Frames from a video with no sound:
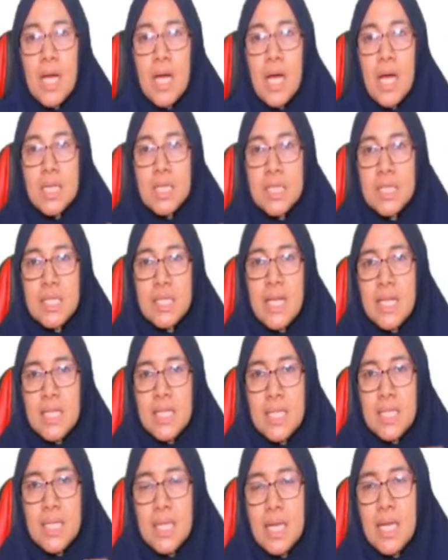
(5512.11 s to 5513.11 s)
6
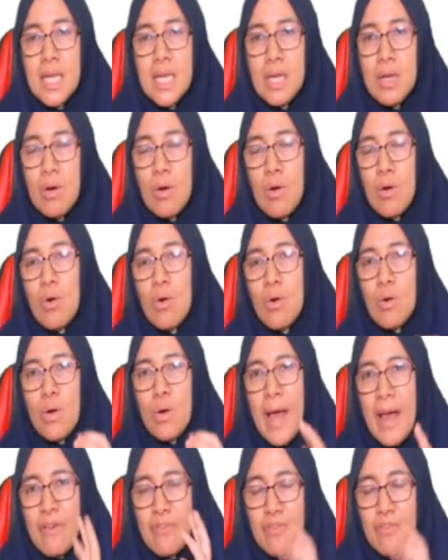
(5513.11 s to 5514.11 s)
DOF.